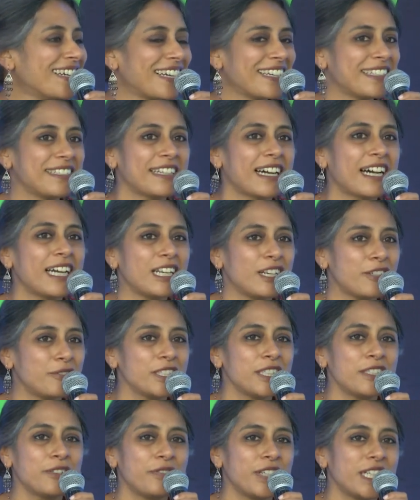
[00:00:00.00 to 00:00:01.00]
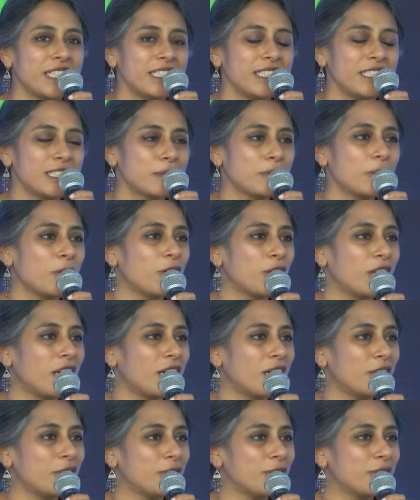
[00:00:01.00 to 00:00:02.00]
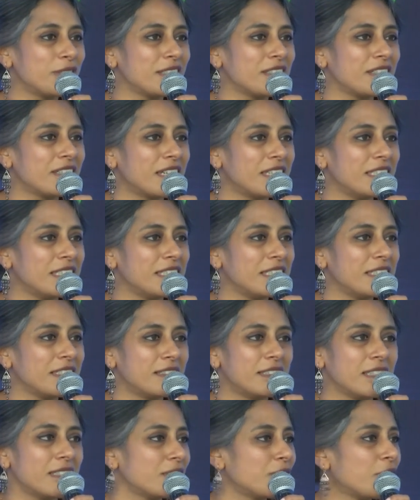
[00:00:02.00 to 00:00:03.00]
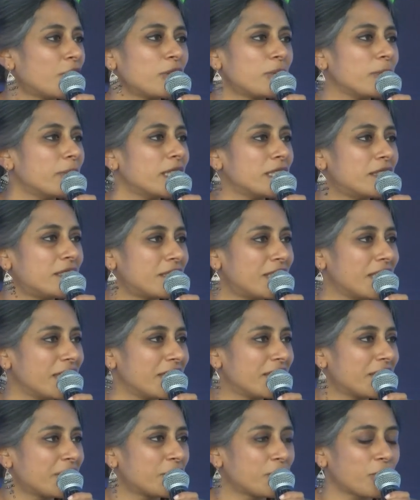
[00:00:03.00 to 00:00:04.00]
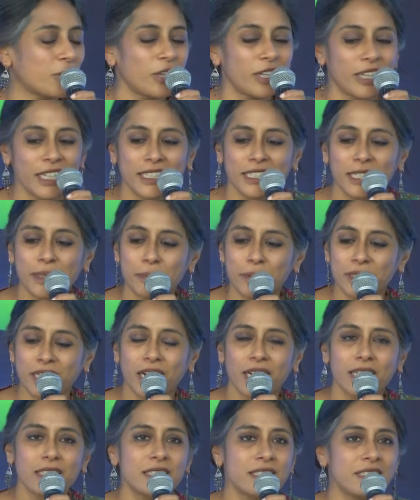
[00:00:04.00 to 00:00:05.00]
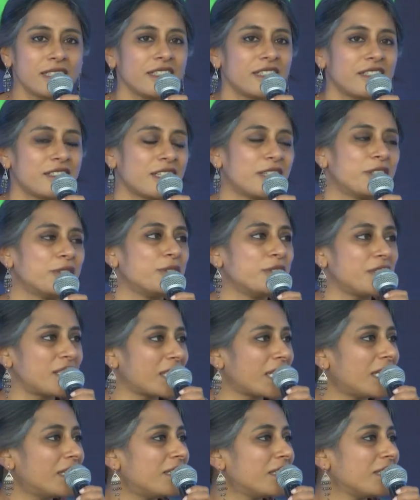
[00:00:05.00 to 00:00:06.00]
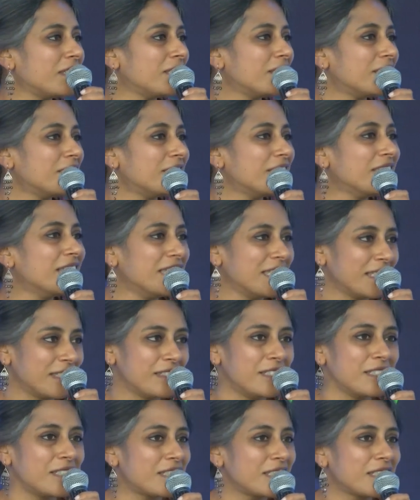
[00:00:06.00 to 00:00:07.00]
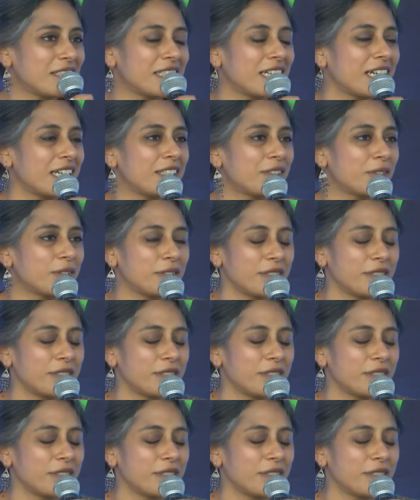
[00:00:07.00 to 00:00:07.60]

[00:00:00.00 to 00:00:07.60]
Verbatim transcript: And I live in a very small house in Ranikhet. There's not much there at all. I kept casting around, sending her this and that.